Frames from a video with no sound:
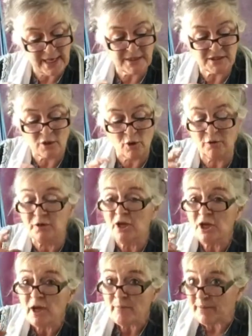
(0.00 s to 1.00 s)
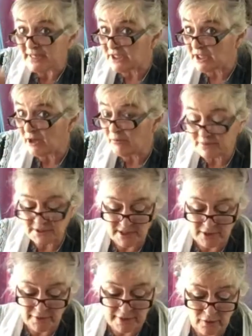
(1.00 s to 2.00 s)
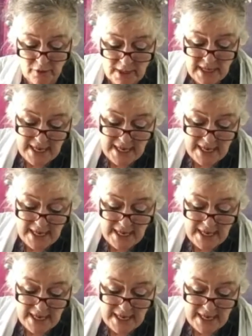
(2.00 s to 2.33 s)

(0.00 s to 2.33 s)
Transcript: it's got petticoat material,